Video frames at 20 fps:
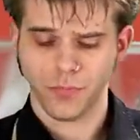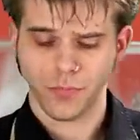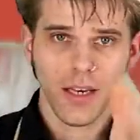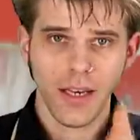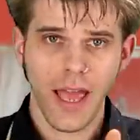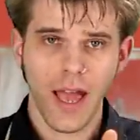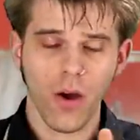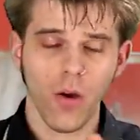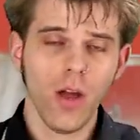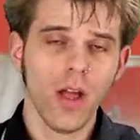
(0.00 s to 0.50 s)

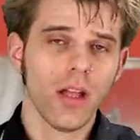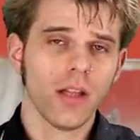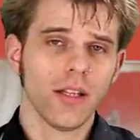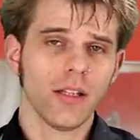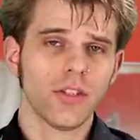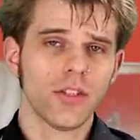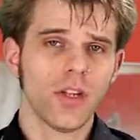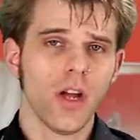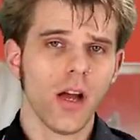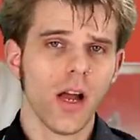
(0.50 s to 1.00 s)
Now,
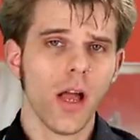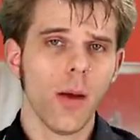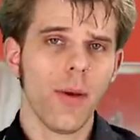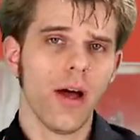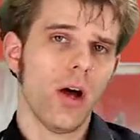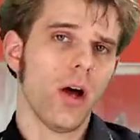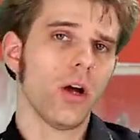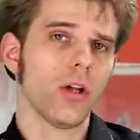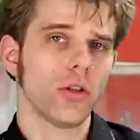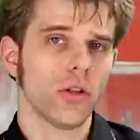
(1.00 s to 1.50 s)
let's talk
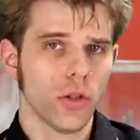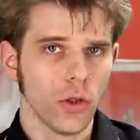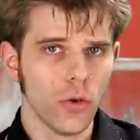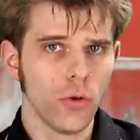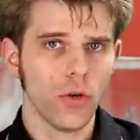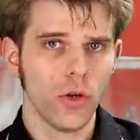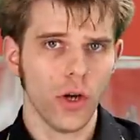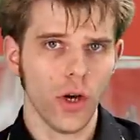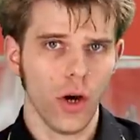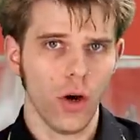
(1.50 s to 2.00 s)
about a
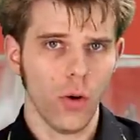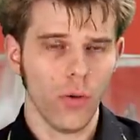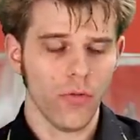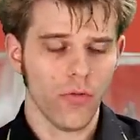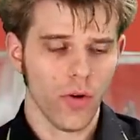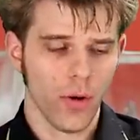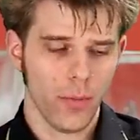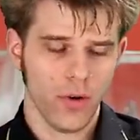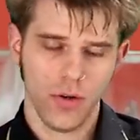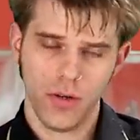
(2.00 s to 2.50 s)
lungo
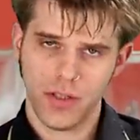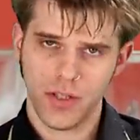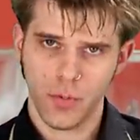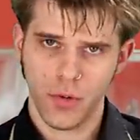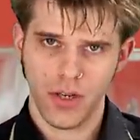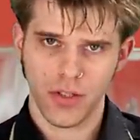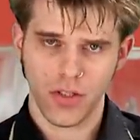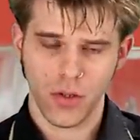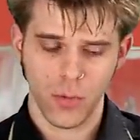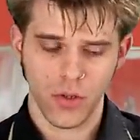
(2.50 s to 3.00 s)
from an
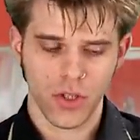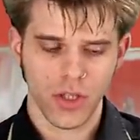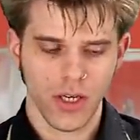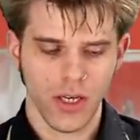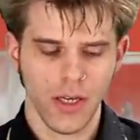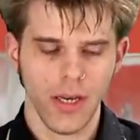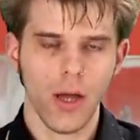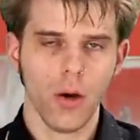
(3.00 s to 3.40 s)
espresso machine.